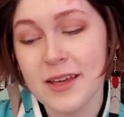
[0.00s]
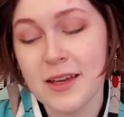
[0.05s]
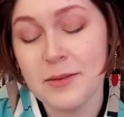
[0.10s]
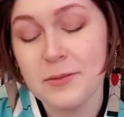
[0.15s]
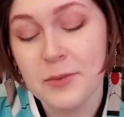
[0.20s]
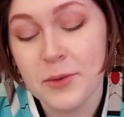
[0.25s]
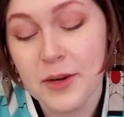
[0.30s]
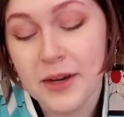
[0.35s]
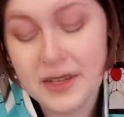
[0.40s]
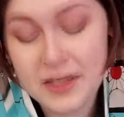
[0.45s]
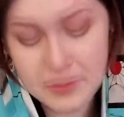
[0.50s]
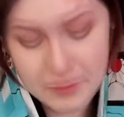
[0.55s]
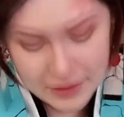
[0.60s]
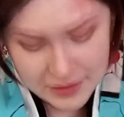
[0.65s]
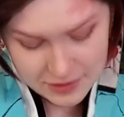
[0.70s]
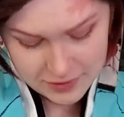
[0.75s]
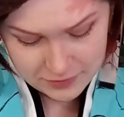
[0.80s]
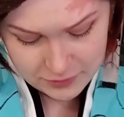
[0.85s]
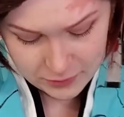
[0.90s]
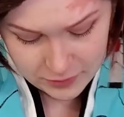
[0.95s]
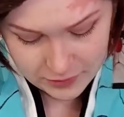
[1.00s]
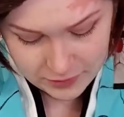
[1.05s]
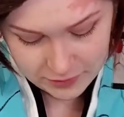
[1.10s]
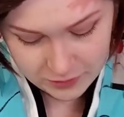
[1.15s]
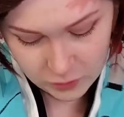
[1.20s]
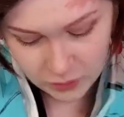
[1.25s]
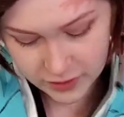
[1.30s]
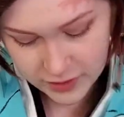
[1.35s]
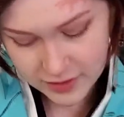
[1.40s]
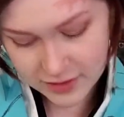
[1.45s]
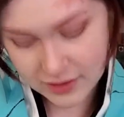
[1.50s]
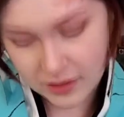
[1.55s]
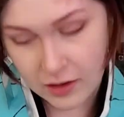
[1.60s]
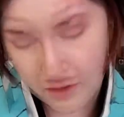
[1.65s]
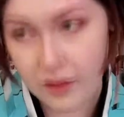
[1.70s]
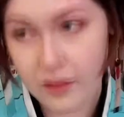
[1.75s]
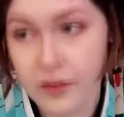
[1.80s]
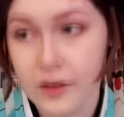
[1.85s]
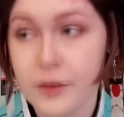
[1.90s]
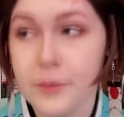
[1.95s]
a more expensive one for this
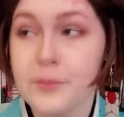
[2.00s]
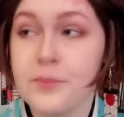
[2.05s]
collar.